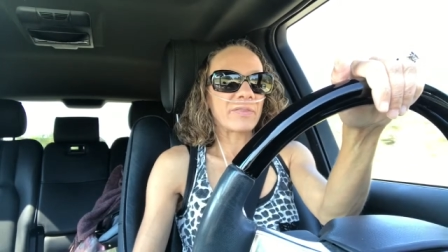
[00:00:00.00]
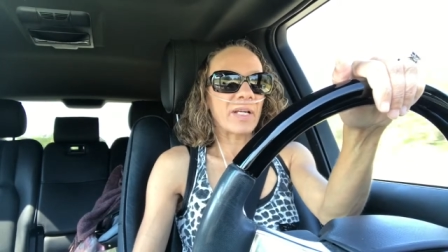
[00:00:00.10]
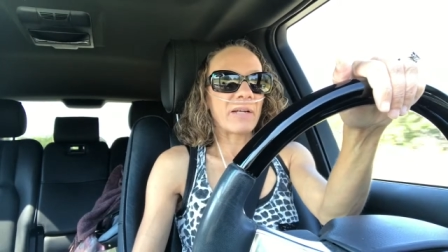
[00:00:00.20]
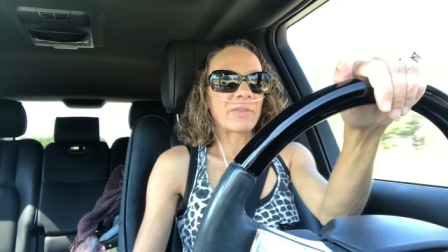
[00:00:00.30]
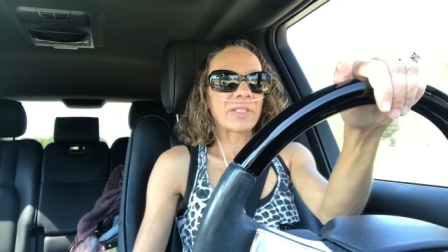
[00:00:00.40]

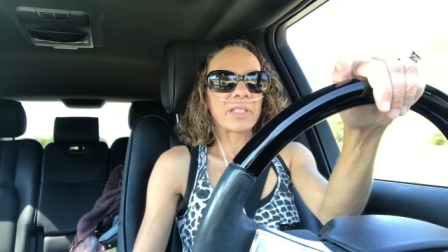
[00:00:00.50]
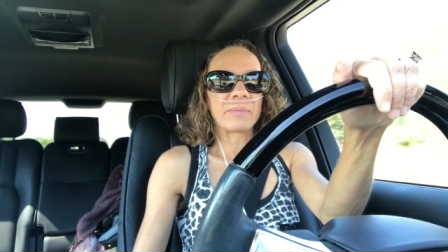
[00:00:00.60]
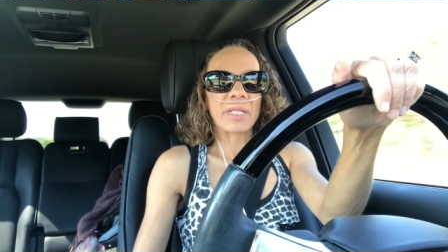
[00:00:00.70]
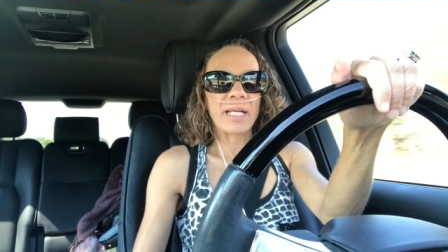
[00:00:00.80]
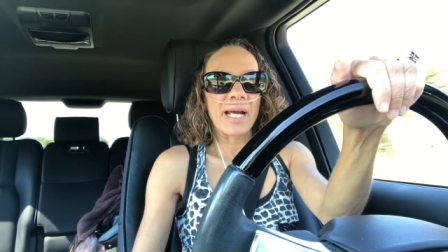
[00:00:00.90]
I was going
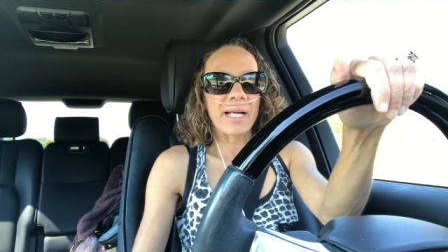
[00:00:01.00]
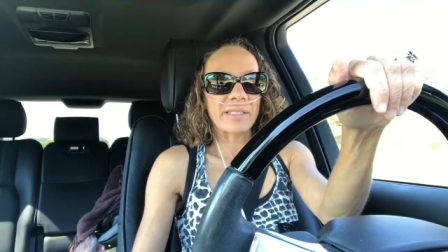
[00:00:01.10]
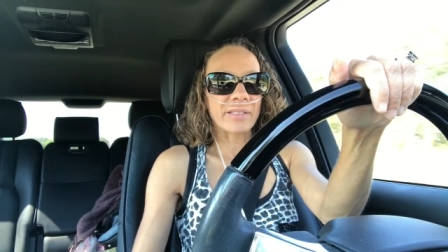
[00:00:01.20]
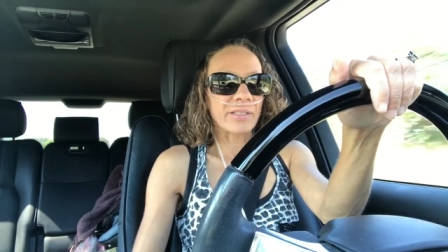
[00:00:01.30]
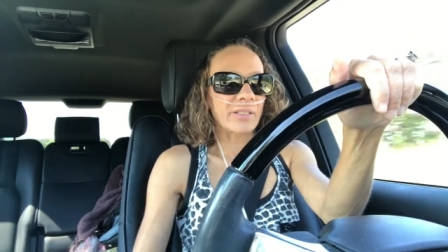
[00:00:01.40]
to be on
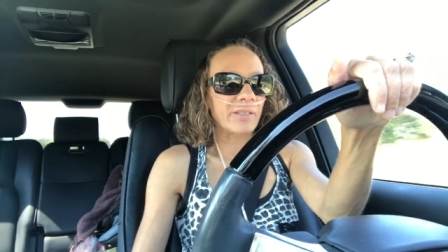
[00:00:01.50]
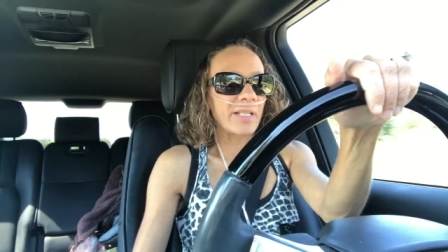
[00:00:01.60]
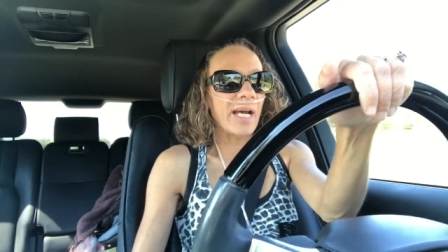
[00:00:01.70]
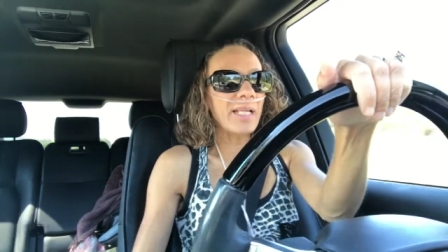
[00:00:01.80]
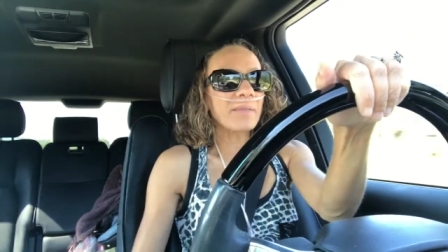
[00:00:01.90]
oxygen or
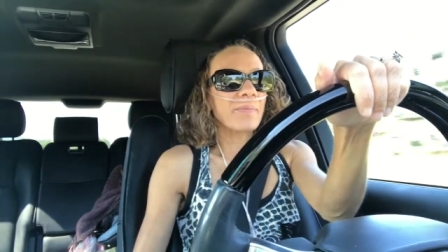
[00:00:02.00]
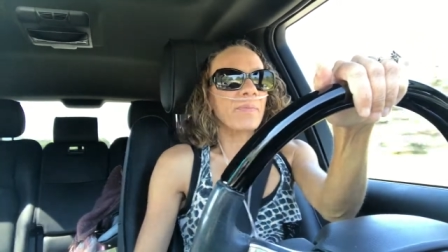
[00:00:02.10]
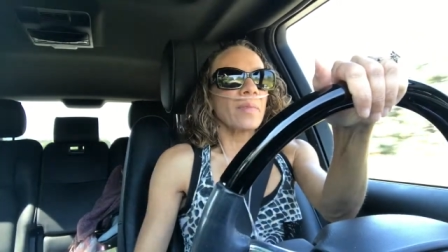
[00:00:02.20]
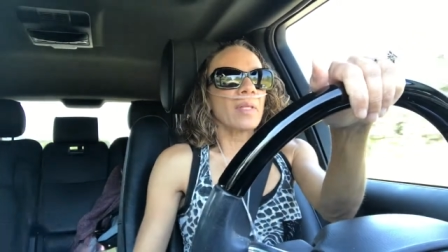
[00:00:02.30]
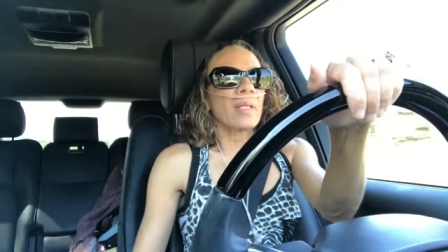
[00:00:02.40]
not.
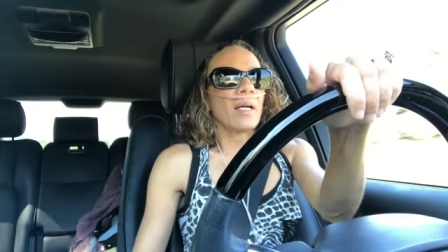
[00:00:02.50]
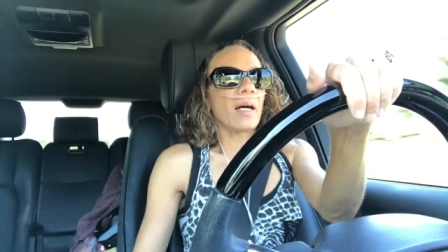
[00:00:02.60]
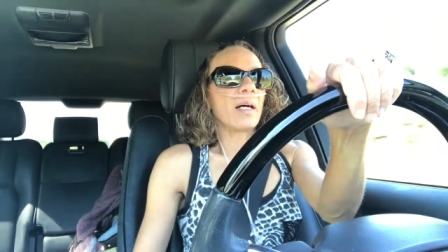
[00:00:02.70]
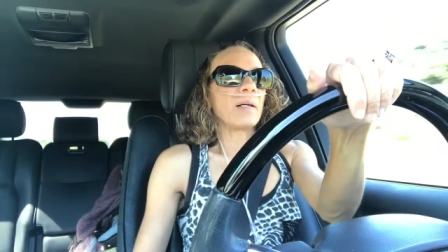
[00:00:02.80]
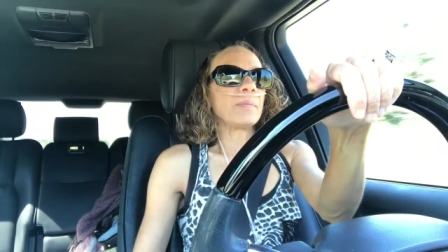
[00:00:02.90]

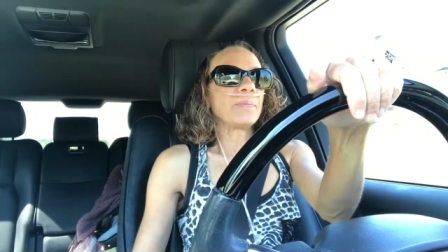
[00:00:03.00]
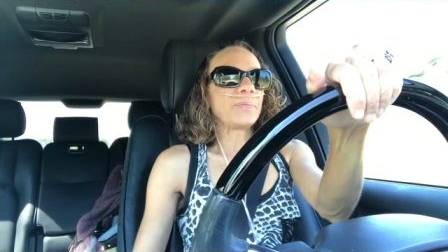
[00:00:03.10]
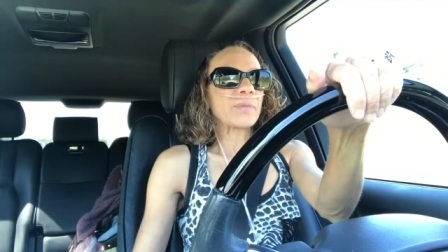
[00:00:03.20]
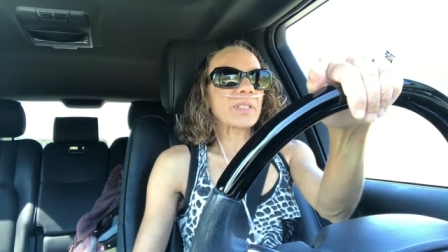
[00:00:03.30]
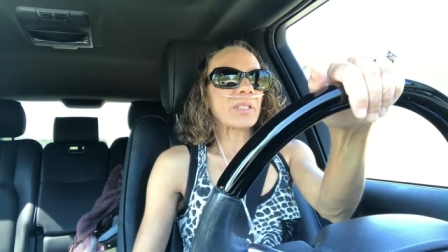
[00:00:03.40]

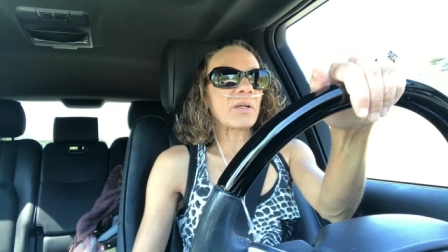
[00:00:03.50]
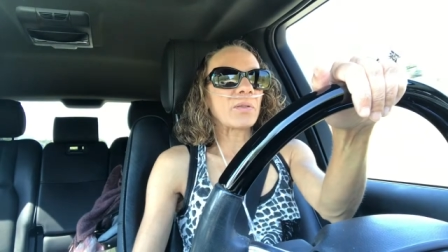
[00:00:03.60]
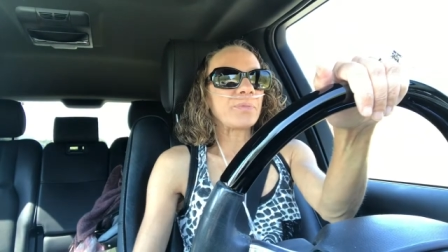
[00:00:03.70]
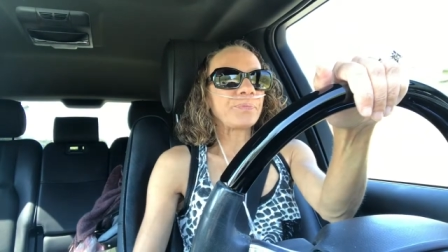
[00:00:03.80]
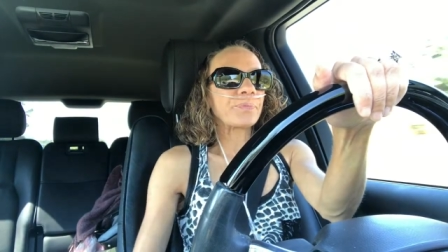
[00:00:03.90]
Um, so